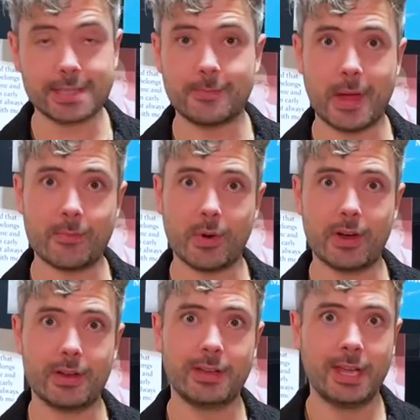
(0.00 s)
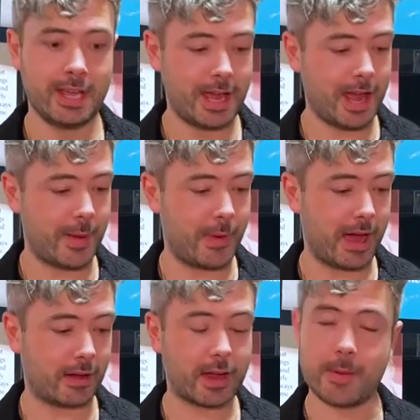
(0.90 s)
a memoir
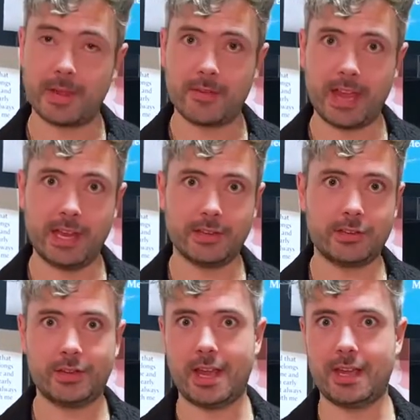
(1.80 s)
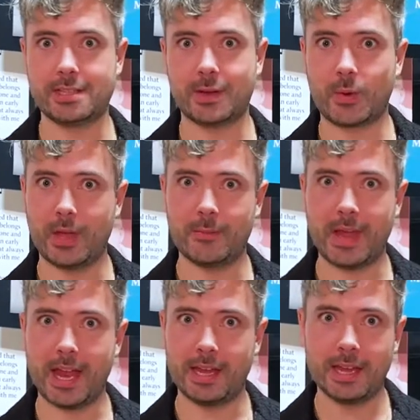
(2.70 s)
about coming of age as a queer
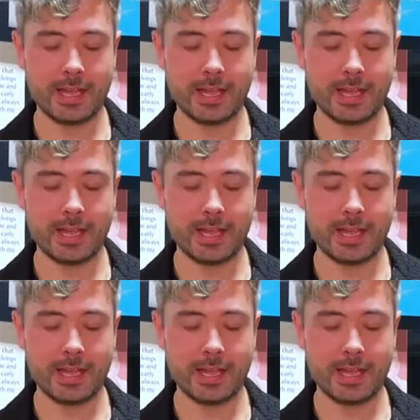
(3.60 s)
man.